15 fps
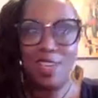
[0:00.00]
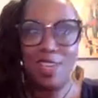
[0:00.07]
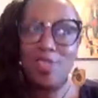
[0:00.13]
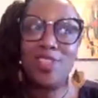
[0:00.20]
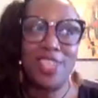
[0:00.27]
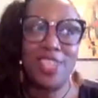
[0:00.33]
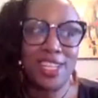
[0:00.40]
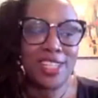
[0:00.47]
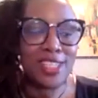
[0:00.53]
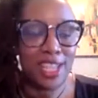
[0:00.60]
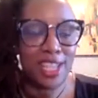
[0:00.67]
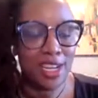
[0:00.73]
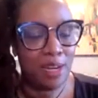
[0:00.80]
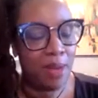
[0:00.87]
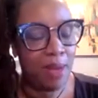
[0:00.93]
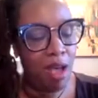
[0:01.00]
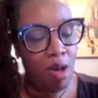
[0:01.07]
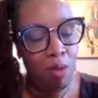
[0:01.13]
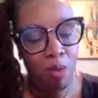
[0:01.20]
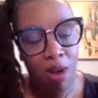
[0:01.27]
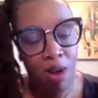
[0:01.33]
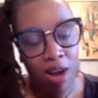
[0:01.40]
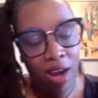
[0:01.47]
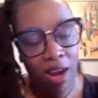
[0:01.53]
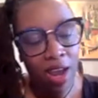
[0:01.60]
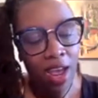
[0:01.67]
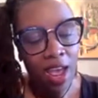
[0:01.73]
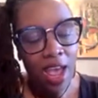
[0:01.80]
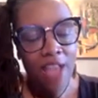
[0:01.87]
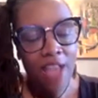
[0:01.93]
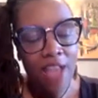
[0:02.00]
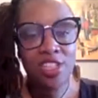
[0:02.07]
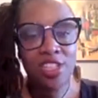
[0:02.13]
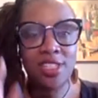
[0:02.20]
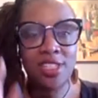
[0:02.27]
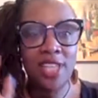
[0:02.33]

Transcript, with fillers: used to get excited about homework. And she said,